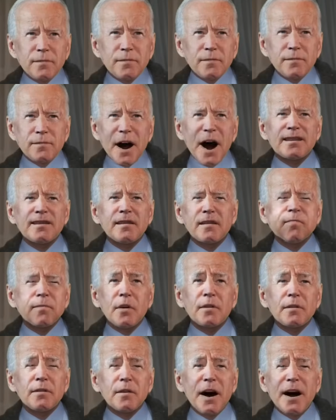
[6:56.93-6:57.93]
I just
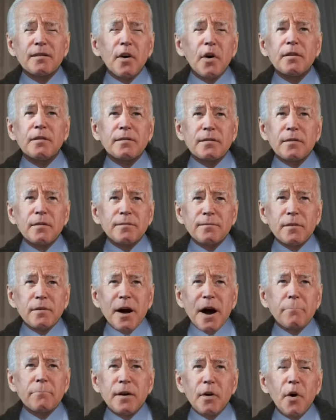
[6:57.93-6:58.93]
wanted to thank all of you for
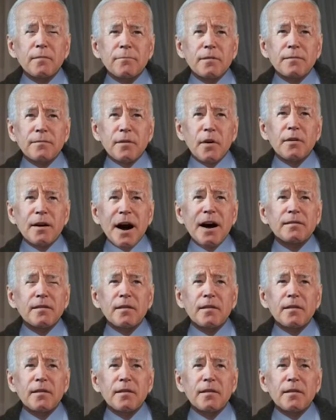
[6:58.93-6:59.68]
coming over for Easter